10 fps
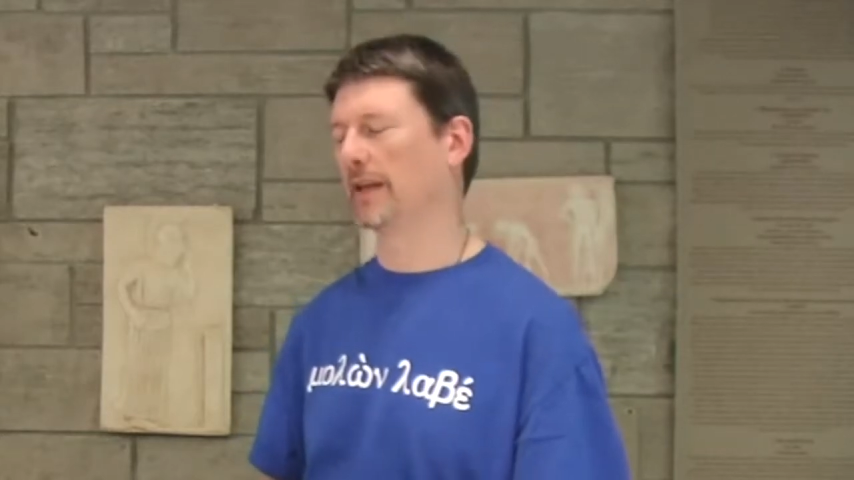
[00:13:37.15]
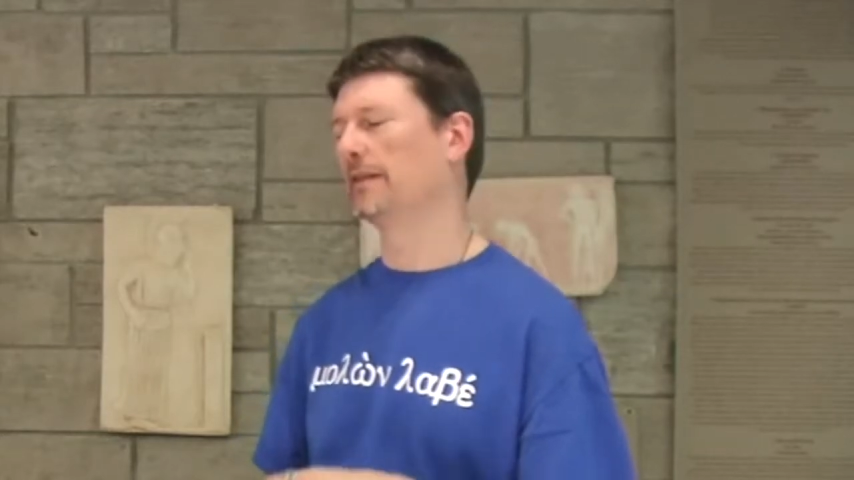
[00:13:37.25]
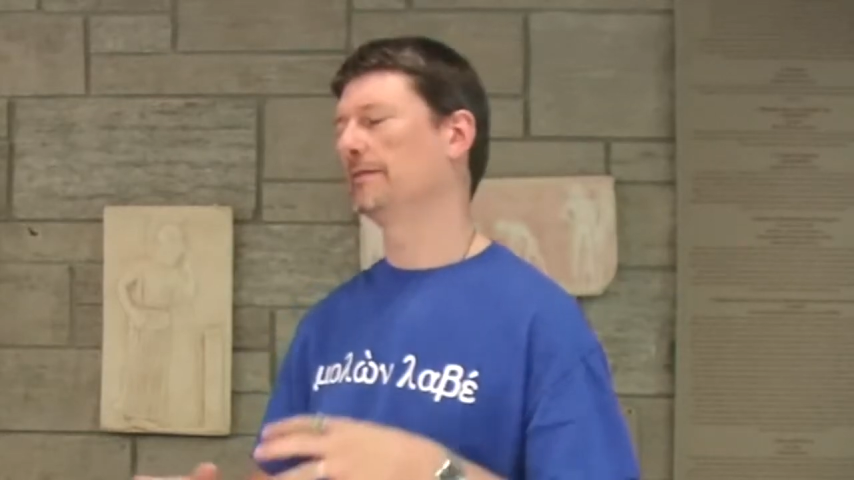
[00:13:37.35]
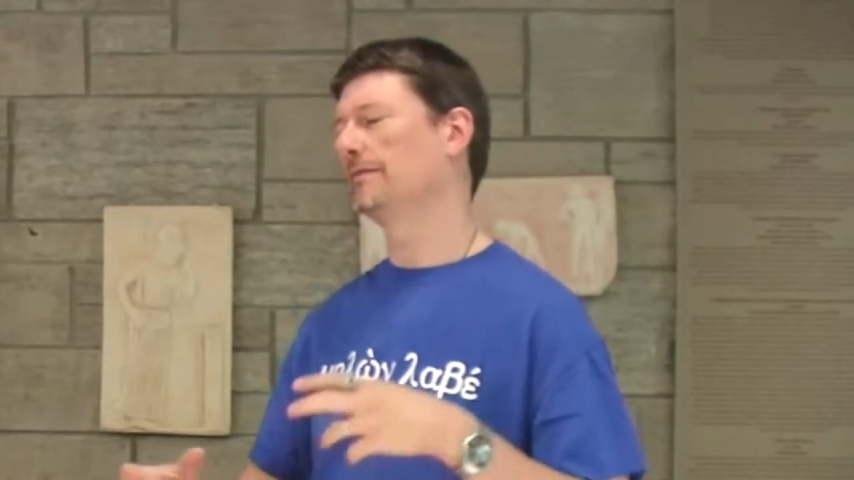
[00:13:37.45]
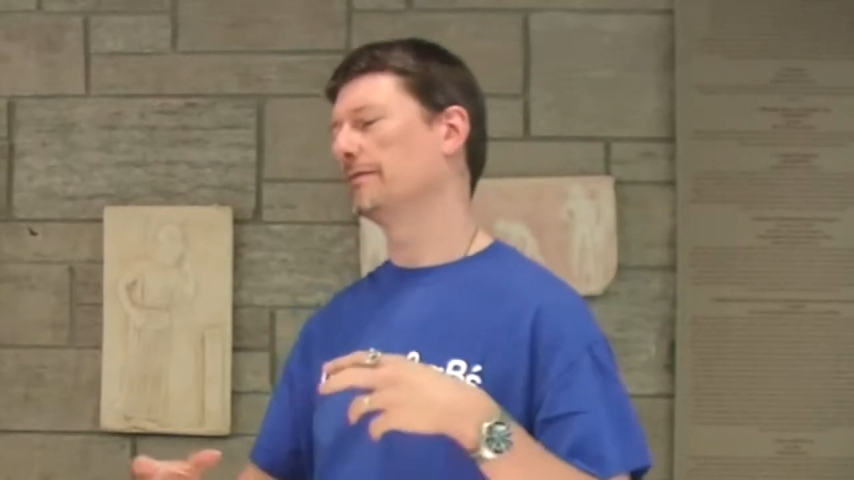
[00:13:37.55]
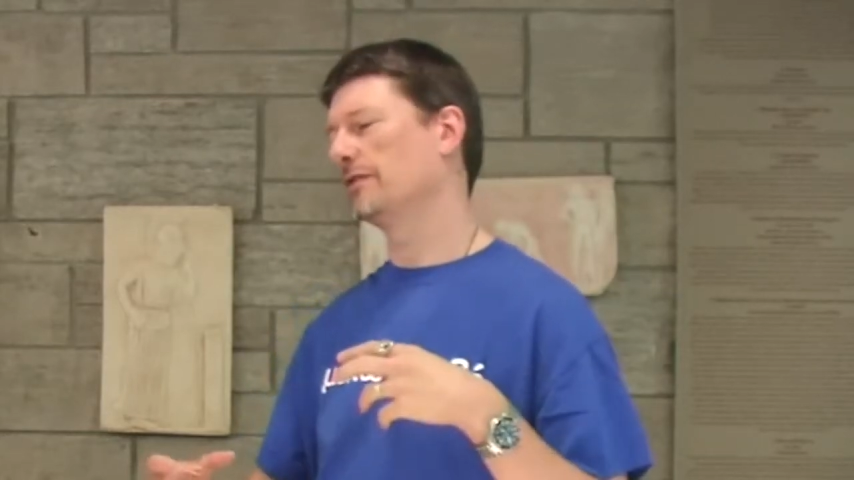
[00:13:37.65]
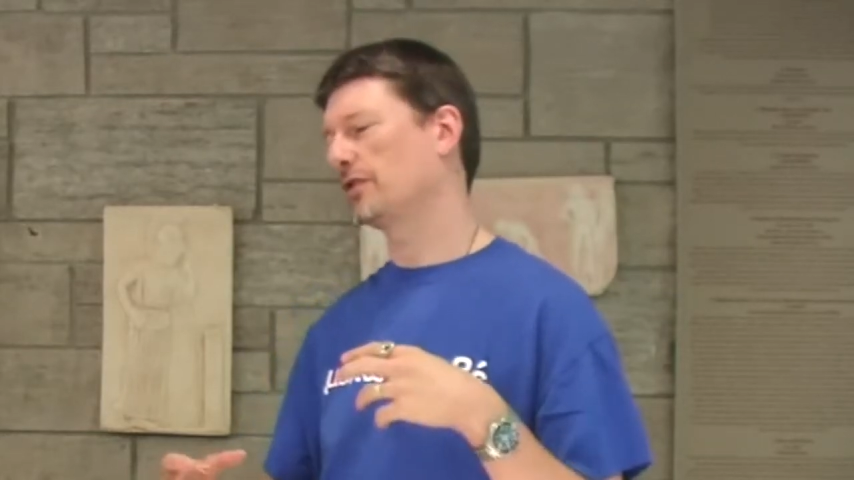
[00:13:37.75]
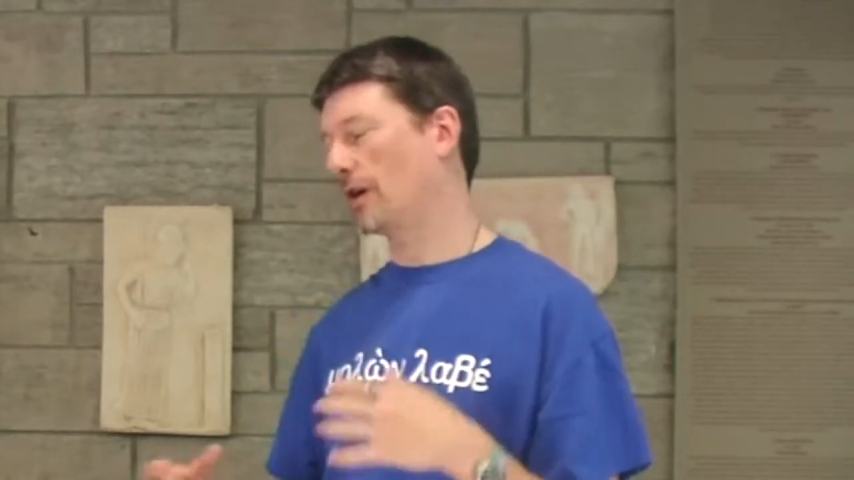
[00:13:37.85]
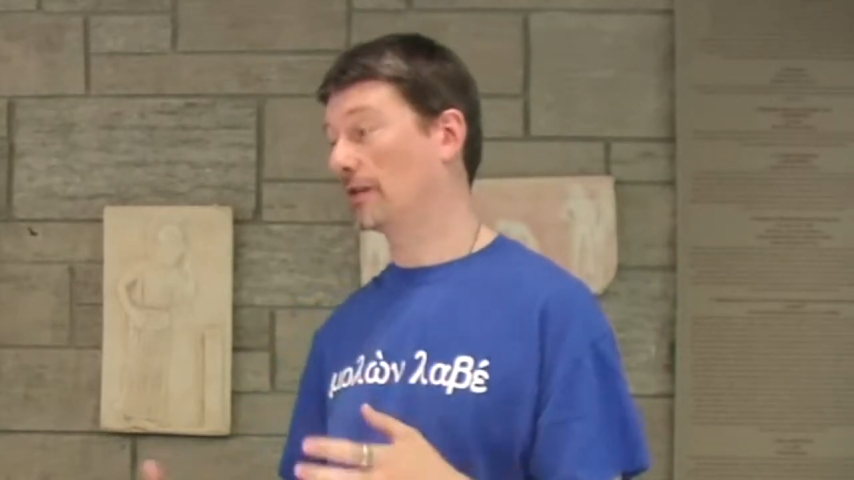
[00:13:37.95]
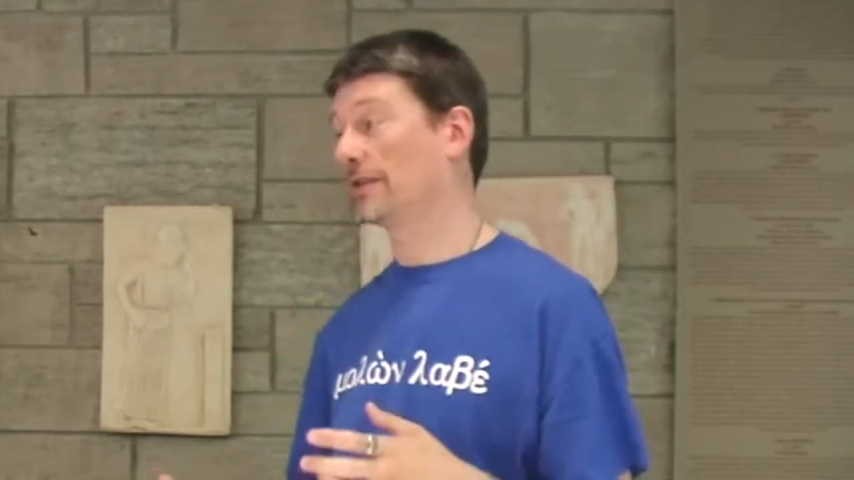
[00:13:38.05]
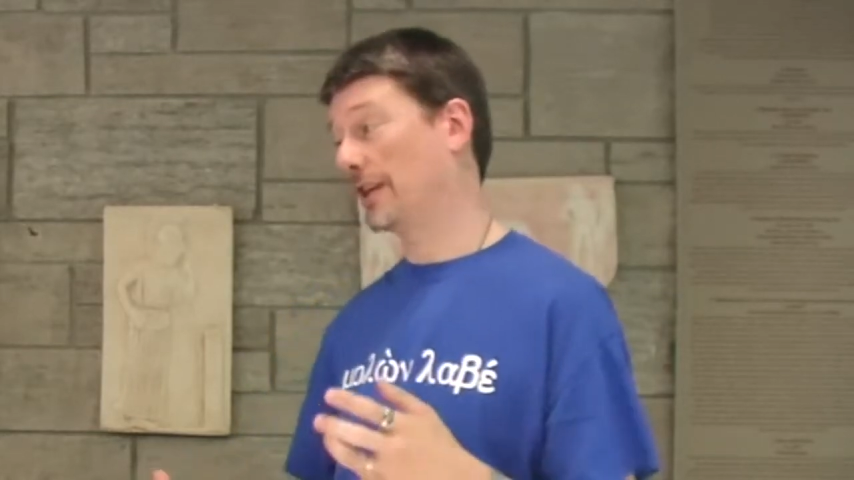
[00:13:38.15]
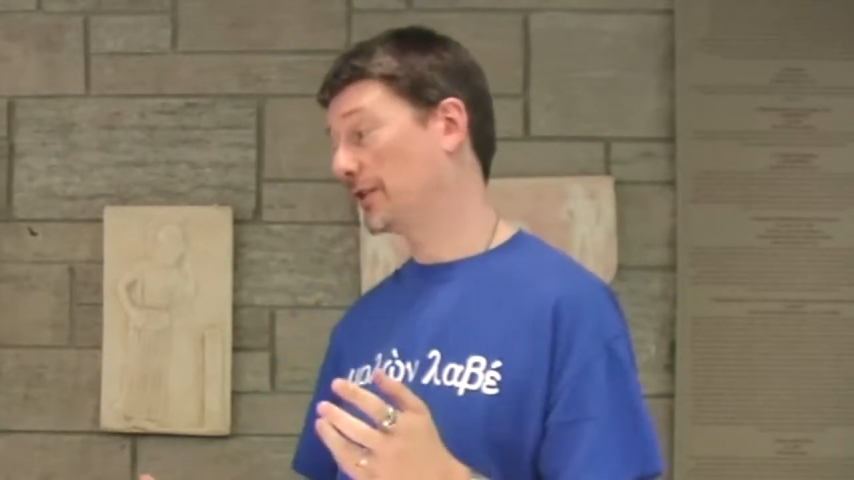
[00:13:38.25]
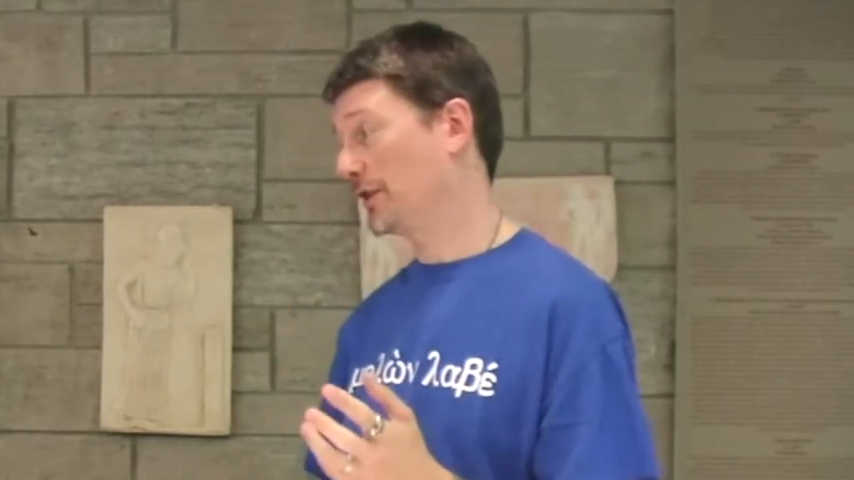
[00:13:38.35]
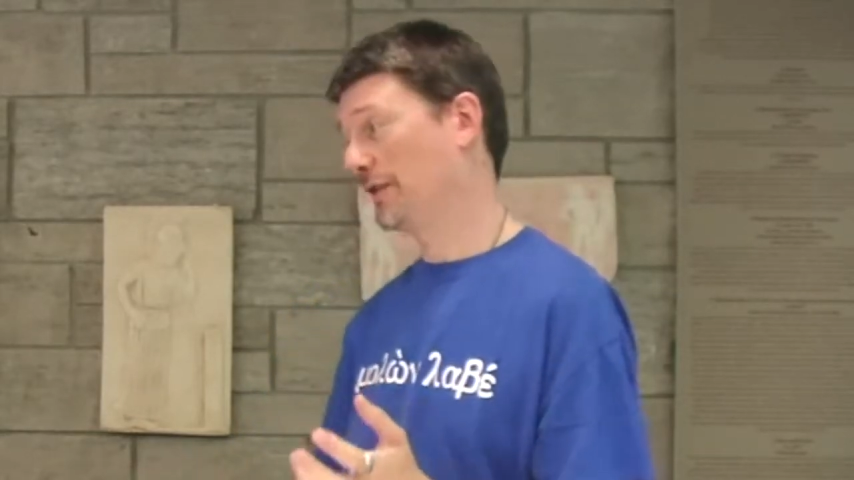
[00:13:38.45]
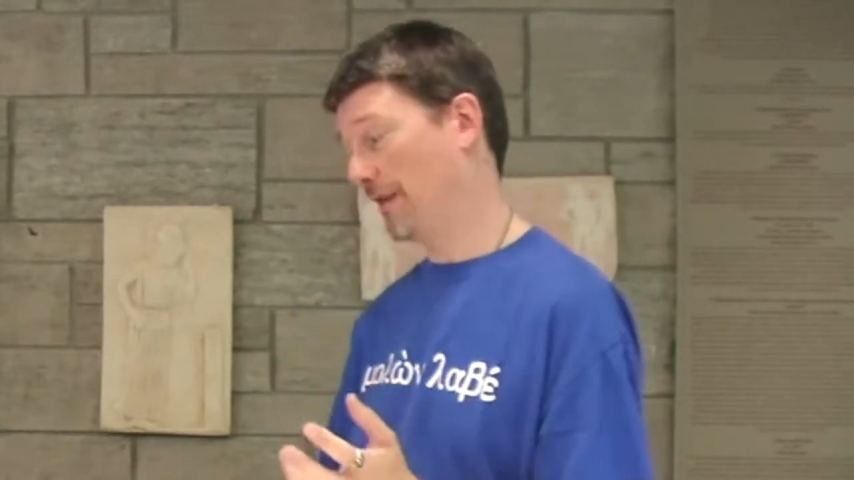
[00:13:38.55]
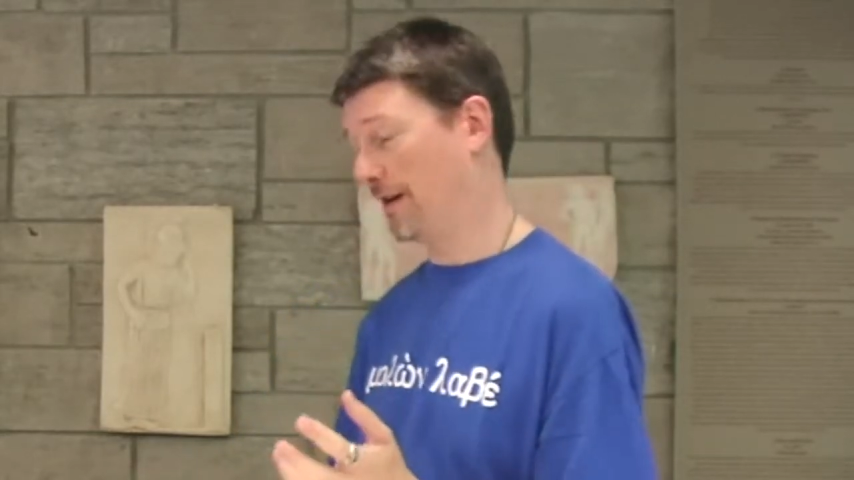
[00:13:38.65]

and scholars actually